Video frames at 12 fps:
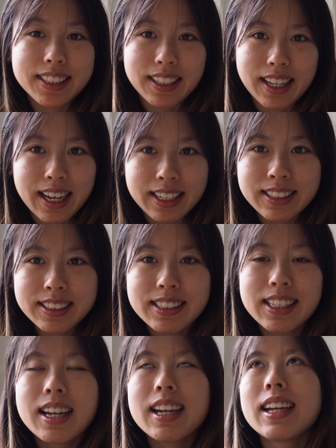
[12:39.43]

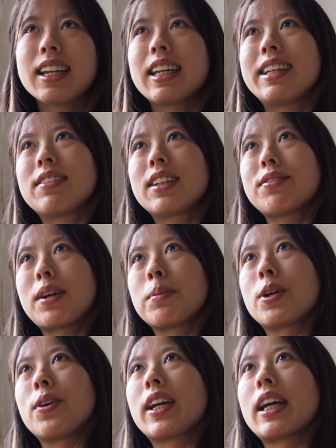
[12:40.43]
lens. Even if I'm
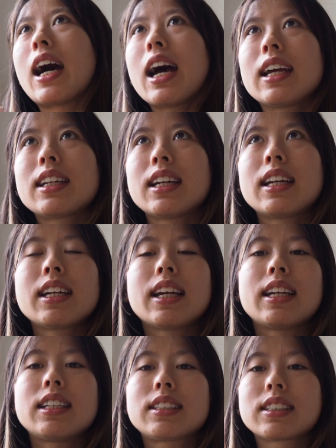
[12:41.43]
going hiking,
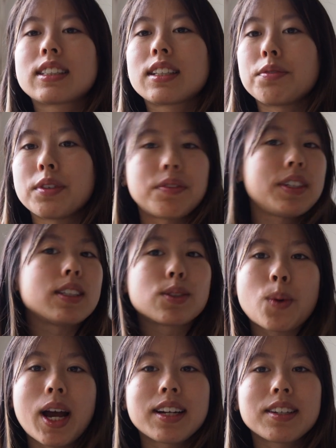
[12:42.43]
the 50 is
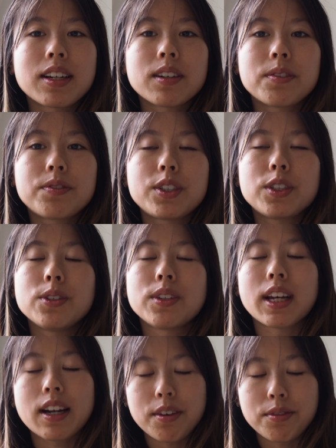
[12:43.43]
wide enough to
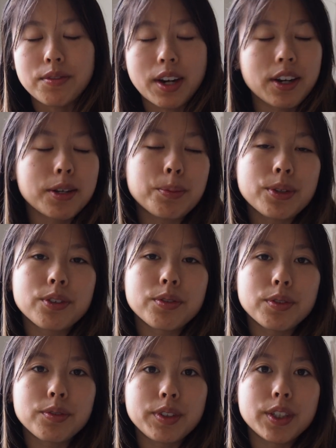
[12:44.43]
get a very
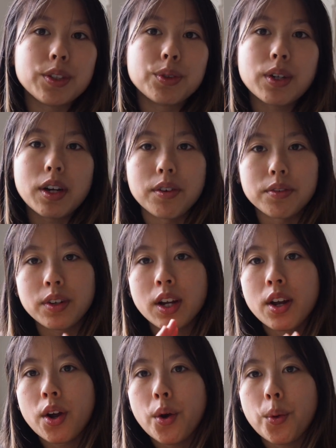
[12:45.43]
beautiful view of
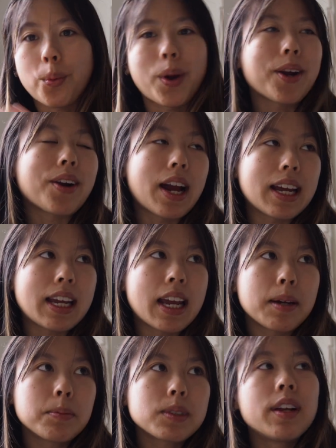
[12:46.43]
where I
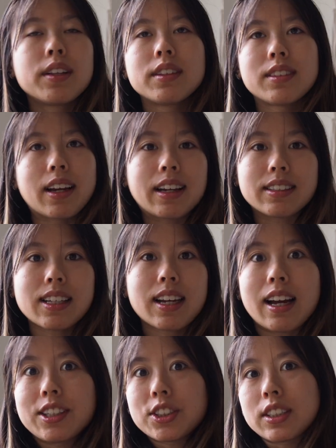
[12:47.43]
am. Like I said,
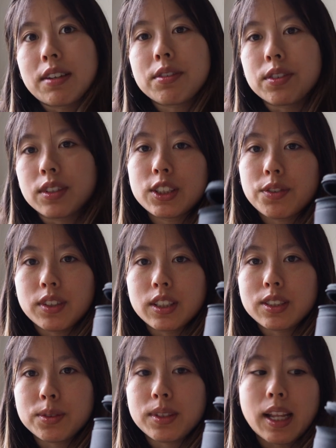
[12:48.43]
I just never reach for
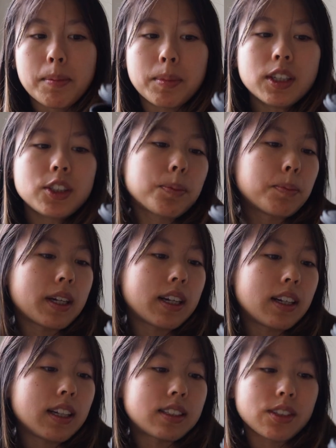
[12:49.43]
this one that much, but
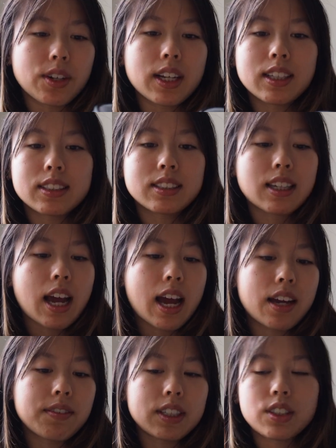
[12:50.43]
it's a great lens to
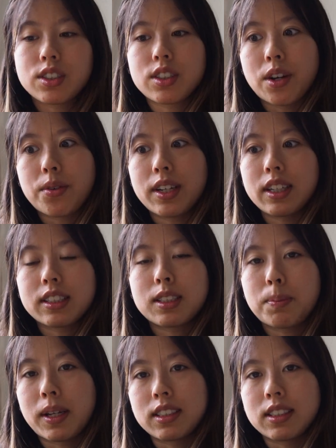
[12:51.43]
have. It's so
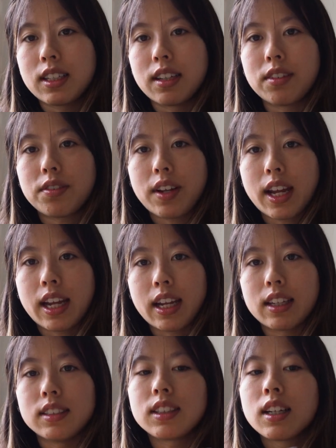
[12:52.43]
inexpensive,
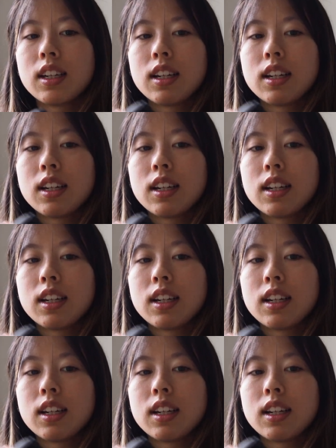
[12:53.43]
and